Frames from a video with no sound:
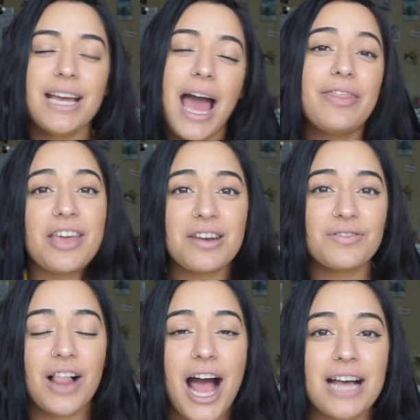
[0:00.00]
at the end
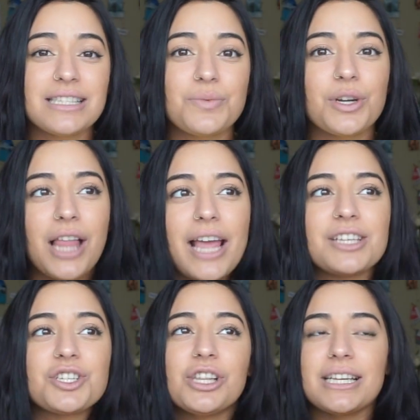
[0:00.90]
of class where like
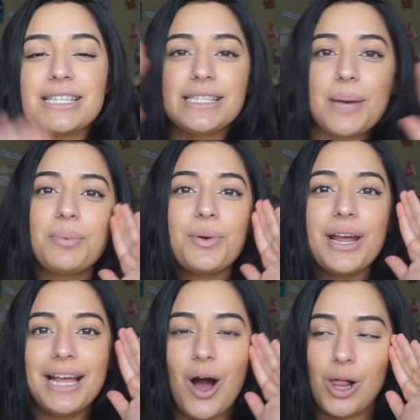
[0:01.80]
she'll like
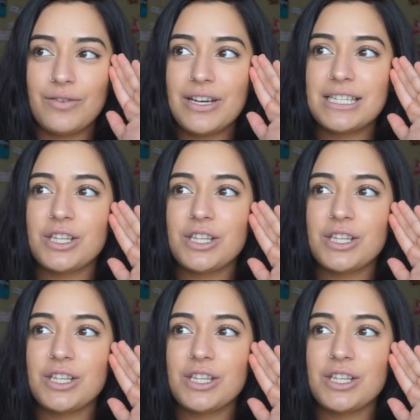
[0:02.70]
separate all of us.